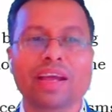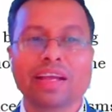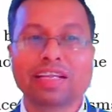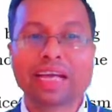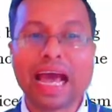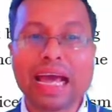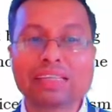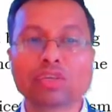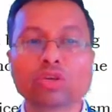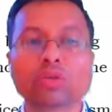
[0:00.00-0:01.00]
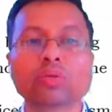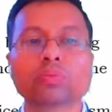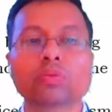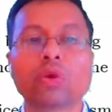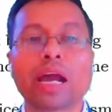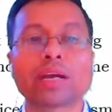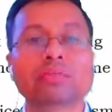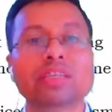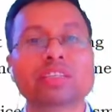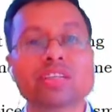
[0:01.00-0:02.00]
It has room to
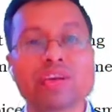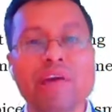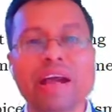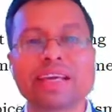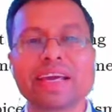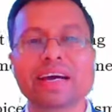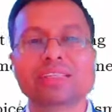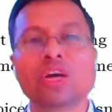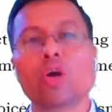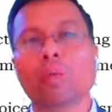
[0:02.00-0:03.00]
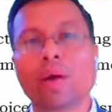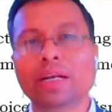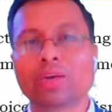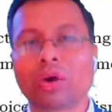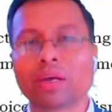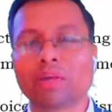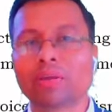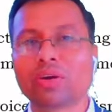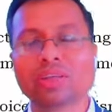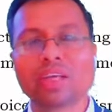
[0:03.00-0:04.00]
accommodate new ideas while talking,
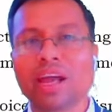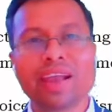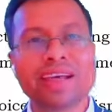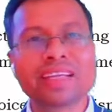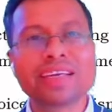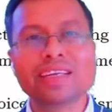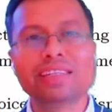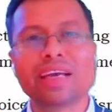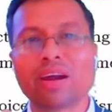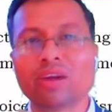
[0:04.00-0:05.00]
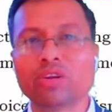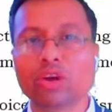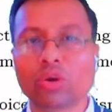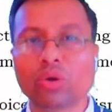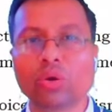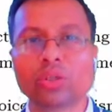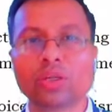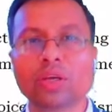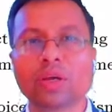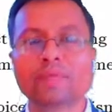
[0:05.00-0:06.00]
because nothing is there on your note
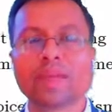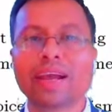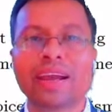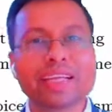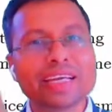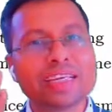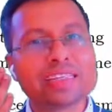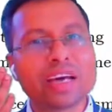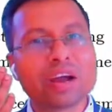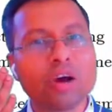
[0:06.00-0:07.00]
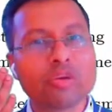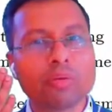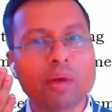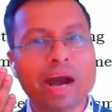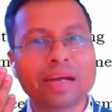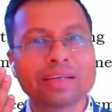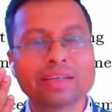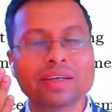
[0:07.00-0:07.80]
and nothing is there on your mind.